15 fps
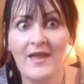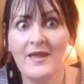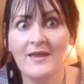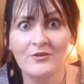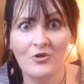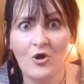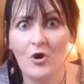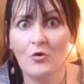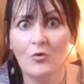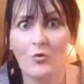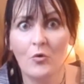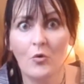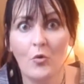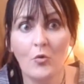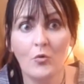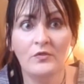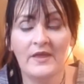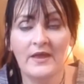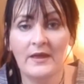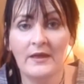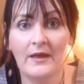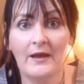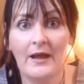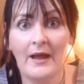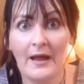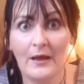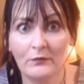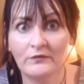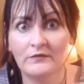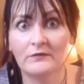they know all their
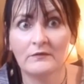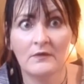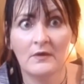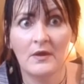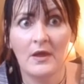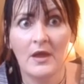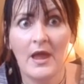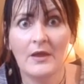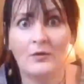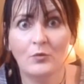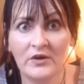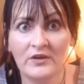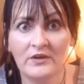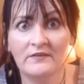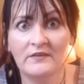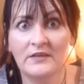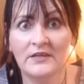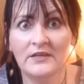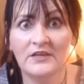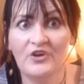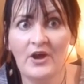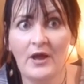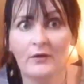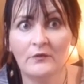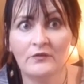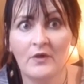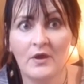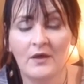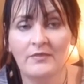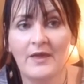houses and what is in each
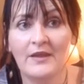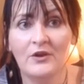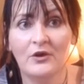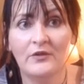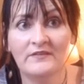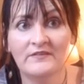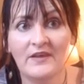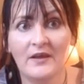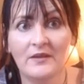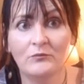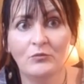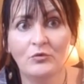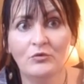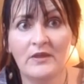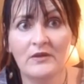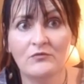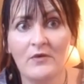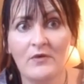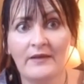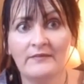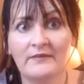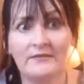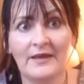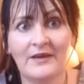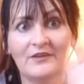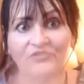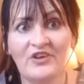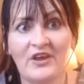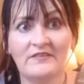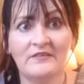house. They know their sun, moon, their rising,
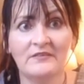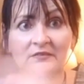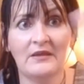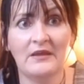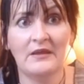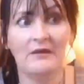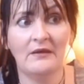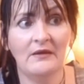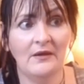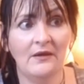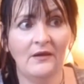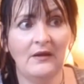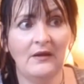their adjacent, their